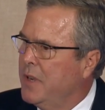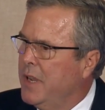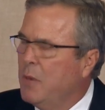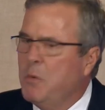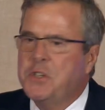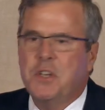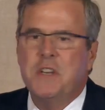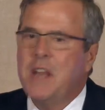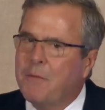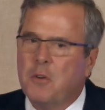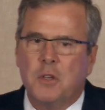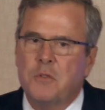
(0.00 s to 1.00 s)
And we should
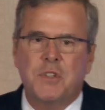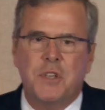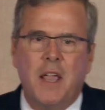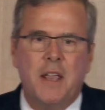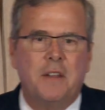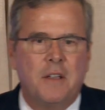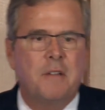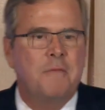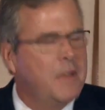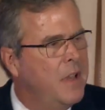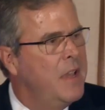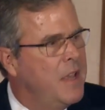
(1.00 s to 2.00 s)
never lose sight
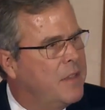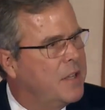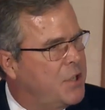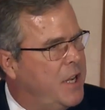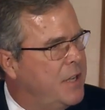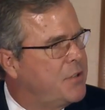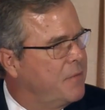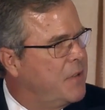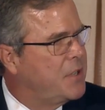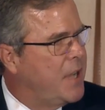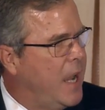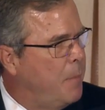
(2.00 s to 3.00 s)
of the chance of
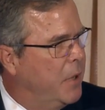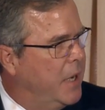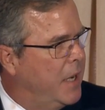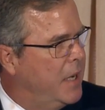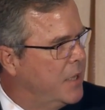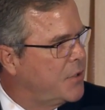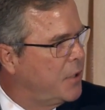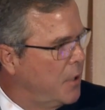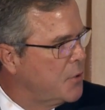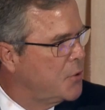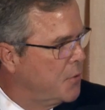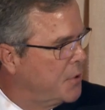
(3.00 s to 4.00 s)
this happening is
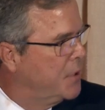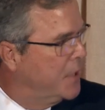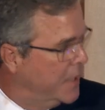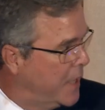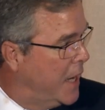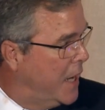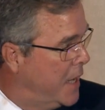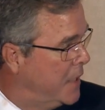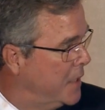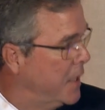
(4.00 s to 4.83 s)
closer to today